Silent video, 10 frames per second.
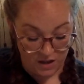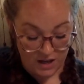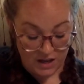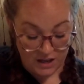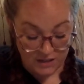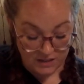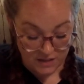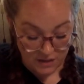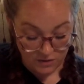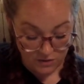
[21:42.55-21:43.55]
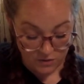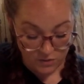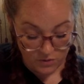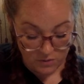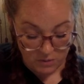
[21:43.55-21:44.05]
At the sound of the
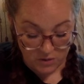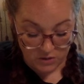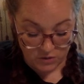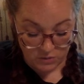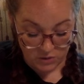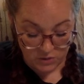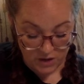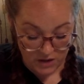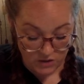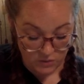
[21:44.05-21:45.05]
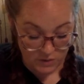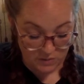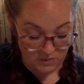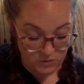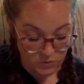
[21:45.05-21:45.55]
door, my mother's blue eyes
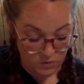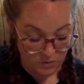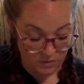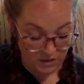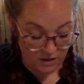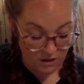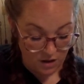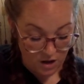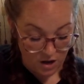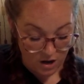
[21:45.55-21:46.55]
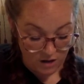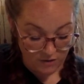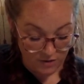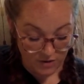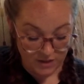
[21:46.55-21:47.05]
whipped toward me, all of
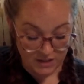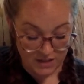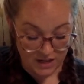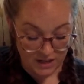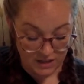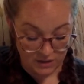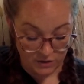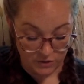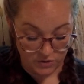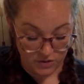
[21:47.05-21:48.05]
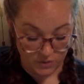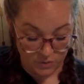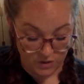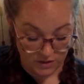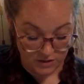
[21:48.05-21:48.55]
her anxiety loosed at
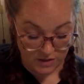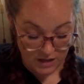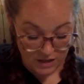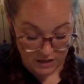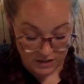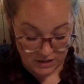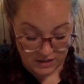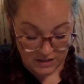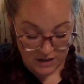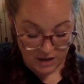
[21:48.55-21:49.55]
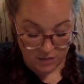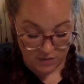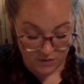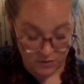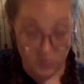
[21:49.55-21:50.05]
once, like the snap
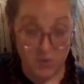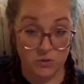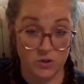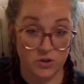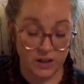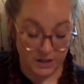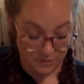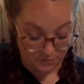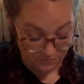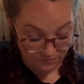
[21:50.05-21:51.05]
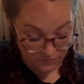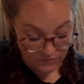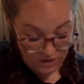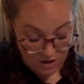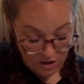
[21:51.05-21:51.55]
of a bowstring.
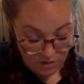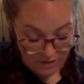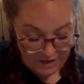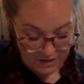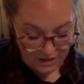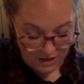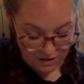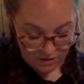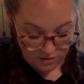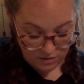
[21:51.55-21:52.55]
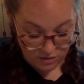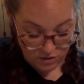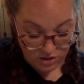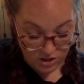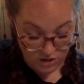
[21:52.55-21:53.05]
"Aurelia!"
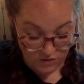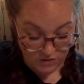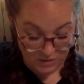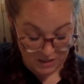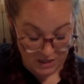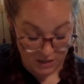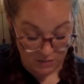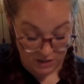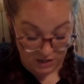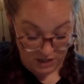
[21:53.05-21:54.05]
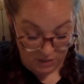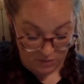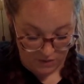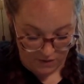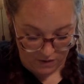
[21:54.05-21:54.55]
She used my name like an
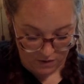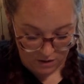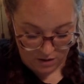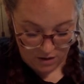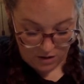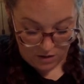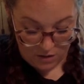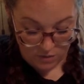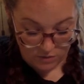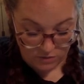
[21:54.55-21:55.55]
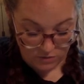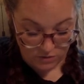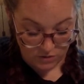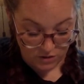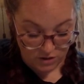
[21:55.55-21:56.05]
epithet. Onal
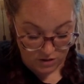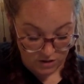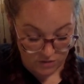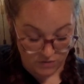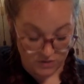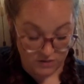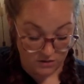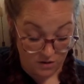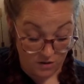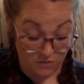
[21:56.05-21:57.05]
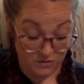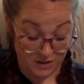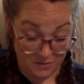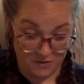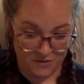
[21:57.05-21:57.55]
took another slow
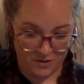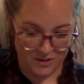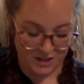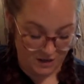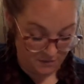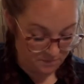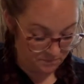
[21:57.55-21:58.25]
sip of her tea.